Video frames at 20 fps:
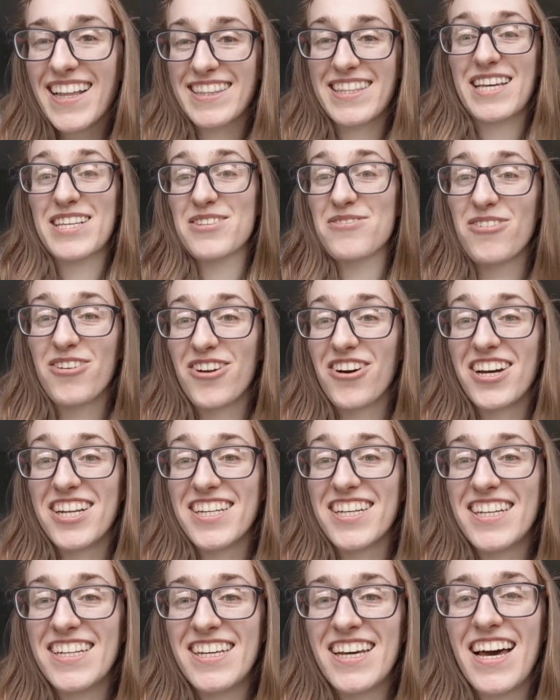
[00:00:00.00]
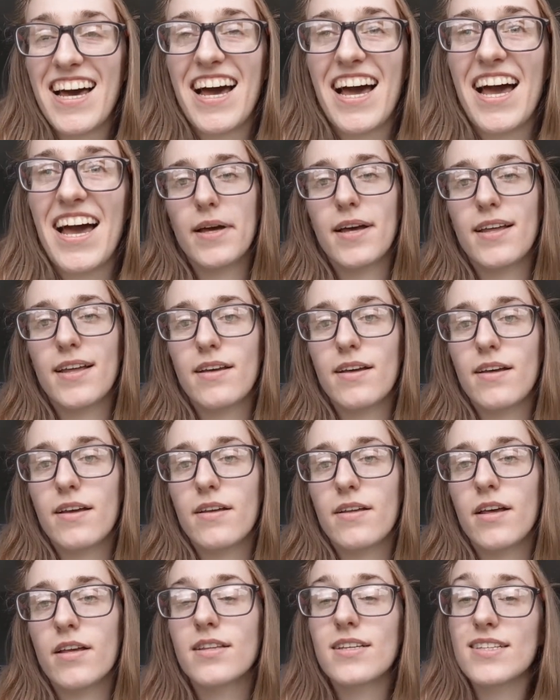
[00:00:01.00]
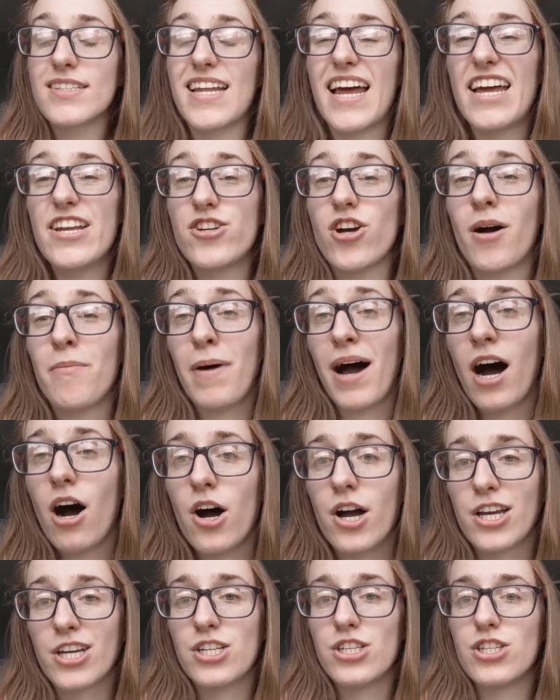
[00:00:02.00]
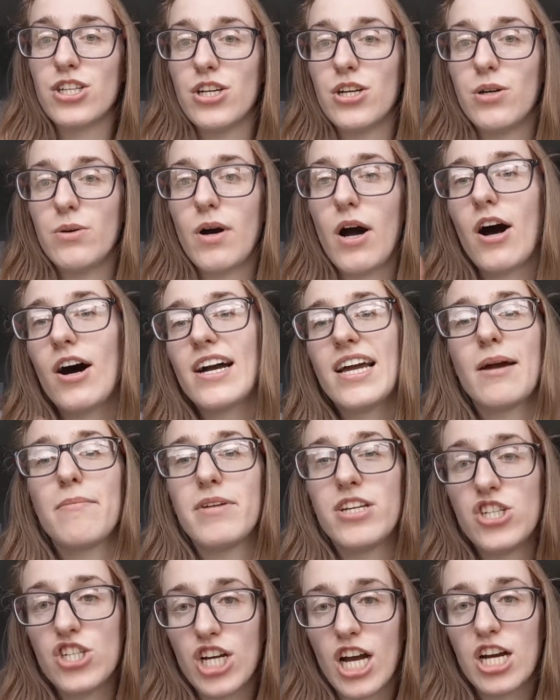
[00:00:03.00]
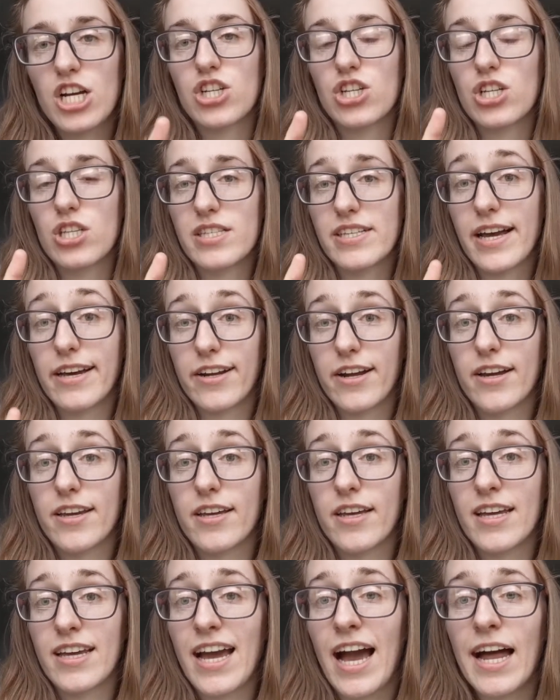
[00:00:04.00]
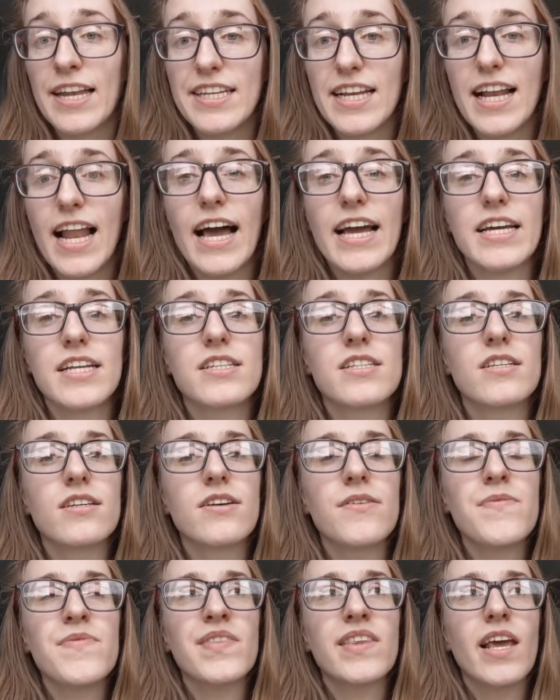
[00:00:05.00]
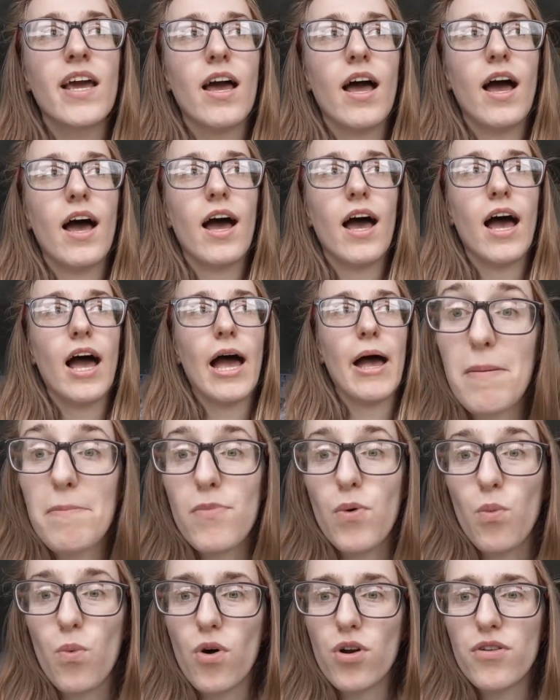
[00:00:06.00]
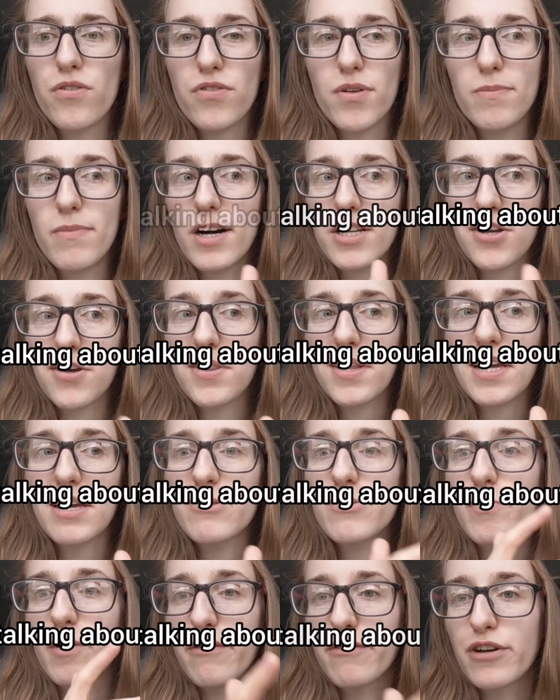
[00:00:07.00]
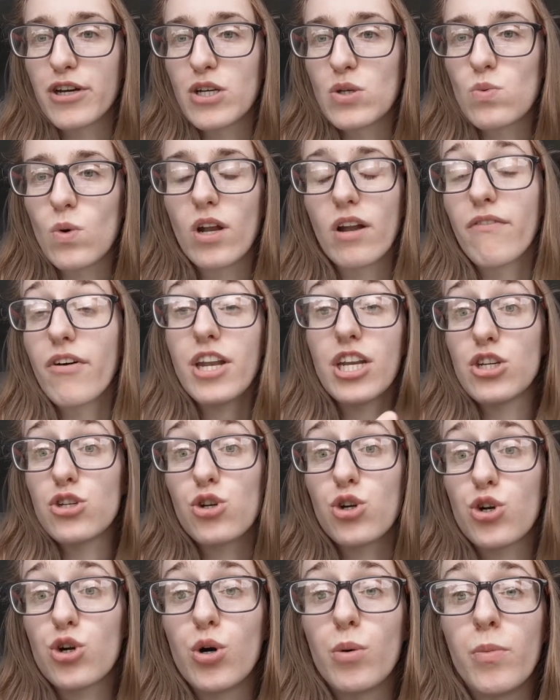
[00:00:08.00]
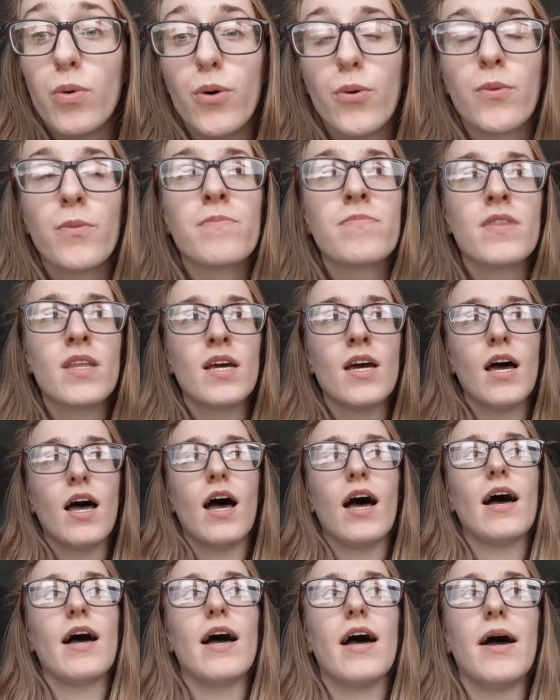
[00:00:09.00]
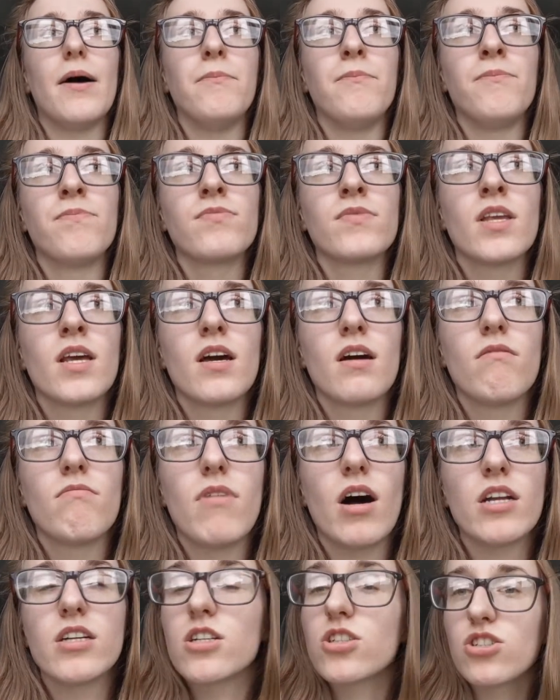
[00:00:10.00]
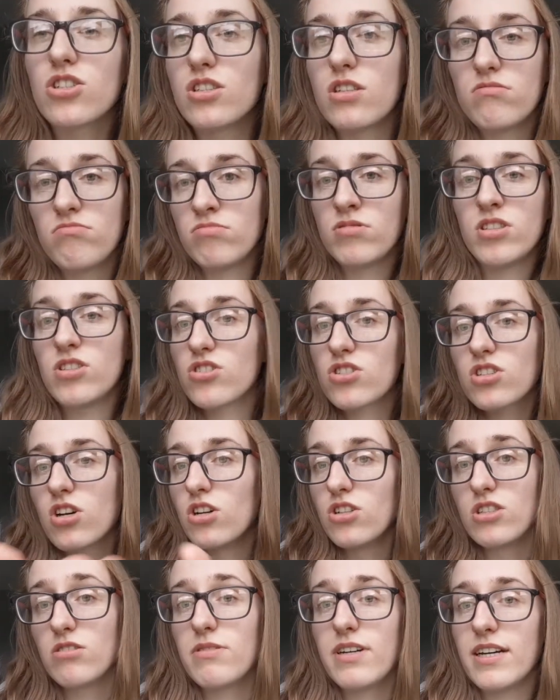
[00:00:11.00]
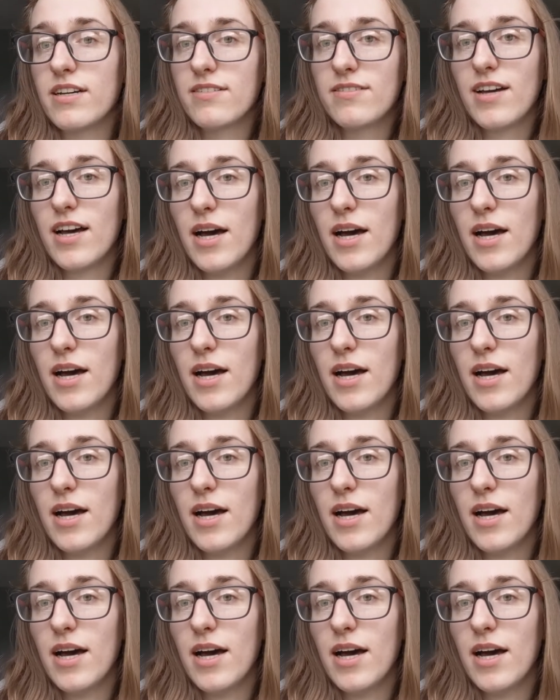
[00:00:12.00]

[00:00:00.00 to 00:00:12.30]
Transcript: That's what I did. At the stage I'm at, I can do IM injections and I can cannulate. I remember one of them, but I don't think it was my first one. I've only done a couple. And you just gotta do it.